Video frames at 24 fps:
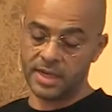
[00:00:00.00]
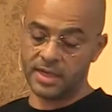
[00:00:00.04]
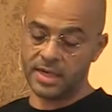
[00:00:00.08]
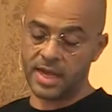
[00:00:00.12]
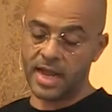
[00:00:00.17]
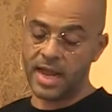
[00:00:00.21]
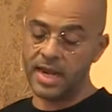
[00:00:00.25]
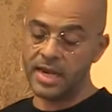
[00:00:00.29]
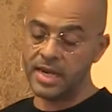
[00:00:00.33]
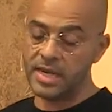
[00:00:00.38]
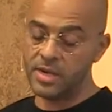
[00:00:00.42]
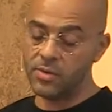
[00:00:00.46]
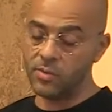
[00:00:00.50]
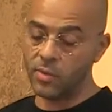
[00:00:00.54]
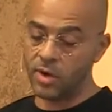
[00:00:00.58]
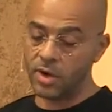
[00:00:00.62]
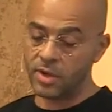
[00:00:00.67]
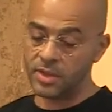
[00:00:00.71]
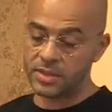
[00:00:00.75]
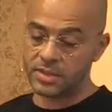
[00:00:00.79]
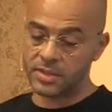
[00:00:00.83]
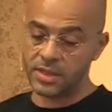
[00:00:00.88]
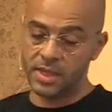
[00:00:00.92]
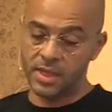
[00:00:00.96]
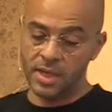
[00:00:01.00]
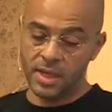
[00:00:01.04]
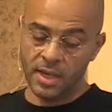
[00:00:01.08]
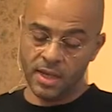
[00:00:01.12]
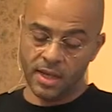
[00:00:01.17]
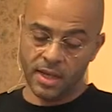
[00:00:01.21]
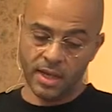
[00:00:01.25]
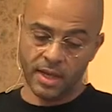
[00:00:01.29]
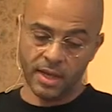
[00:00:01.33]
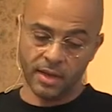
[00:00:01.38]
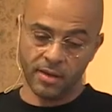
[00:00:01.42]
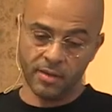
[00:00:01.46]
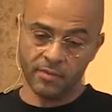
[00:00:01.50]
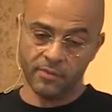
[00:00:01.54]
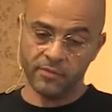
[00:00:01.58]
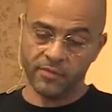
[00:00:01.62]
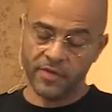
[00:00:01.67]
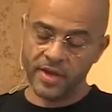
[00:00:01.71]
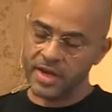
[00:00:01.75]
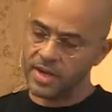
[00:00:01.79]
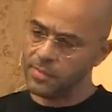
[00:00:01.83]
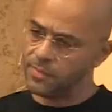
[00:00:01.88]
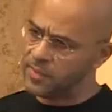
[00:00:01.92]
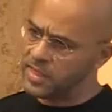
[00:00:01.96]
And Ali was
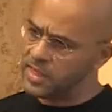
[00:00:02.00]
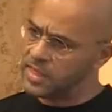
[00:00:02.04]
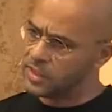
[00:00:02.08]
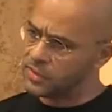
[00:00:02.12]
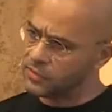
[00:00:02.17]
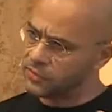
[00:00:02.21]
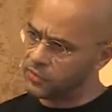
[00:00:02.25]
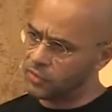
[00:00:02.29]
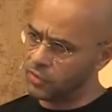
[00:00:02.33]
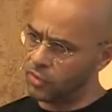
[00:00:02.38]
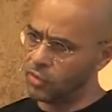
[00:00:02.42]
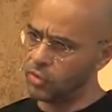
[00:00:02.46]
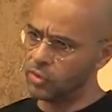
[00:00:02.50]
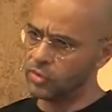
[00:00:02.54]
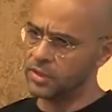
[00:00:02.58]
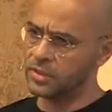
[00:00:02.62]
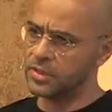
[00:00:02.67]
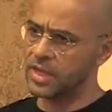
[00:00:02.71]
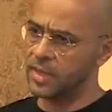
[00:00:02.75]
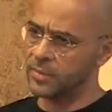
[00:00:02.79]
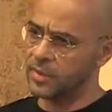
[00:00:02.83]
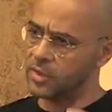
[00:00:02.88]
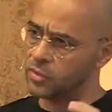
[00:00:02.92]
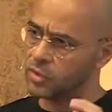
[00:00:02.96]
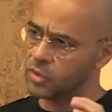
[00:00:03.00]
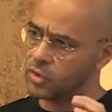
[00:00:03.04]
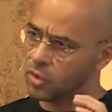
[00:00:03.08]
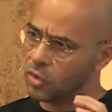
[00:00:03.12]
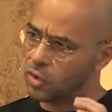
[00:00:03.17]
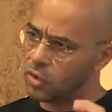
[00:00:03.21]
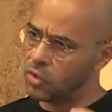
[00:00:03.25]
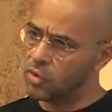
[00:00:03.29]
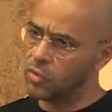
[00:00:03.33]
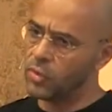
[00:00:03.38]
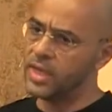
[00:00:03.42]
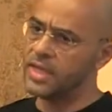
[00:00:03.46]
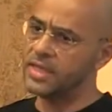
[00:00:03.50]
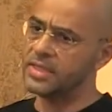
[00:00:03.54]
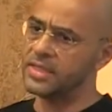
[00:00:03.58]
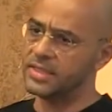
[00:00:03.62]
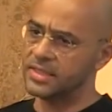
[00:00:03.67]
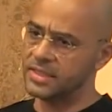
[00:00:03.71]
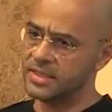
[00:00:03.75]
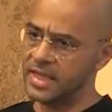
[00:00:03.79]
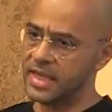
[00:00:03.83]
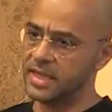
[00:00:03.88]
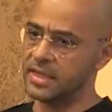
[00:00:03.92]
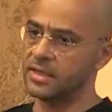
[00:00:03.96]
very peaceful all the time. He was always
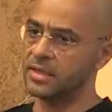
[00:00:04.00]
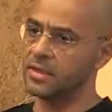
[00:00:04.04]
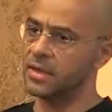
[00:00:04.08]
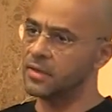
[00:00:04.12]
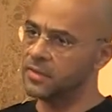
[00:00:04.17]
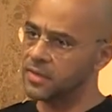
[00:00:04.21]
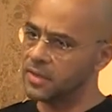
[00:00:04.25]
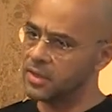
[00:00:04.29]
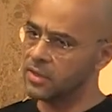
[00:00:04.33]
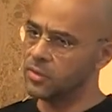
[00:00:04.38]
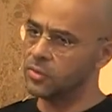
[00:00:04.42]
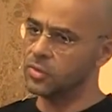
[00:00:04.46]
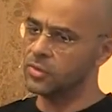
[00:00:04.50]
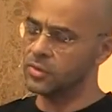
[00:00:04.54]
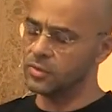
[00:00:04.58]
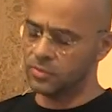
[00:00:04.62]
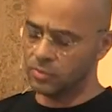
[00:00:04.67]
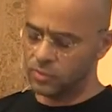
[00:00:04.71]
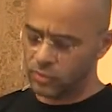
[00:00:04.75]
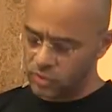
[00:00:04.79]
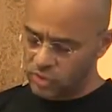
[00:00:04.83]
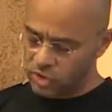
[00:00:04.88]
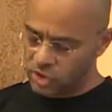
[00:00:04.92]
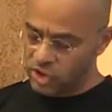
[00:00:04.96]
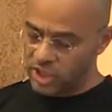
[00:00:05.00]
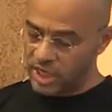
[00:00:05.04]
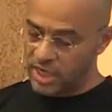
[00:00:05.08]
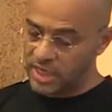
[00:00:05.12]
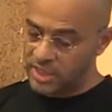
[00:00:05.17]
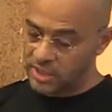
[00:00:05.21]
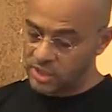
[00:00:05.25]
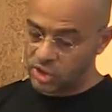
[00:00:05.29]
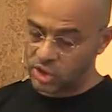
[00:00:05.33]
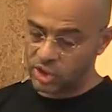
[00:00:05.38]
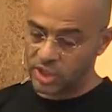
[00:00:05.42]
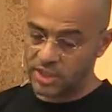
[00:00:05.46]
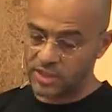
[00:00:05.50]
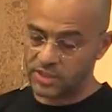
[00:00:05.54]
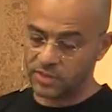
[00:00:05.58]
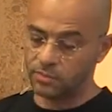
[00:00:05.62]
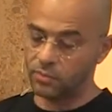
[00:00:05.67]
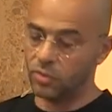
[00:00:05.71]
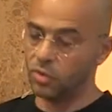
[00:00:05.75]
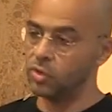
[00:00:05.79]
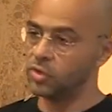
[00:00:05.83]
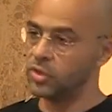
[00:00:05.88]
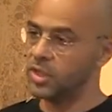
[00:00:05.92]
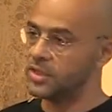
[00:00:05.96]
zen. Nothing would change his
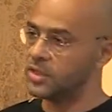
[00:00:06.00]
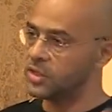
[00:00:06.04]
mood.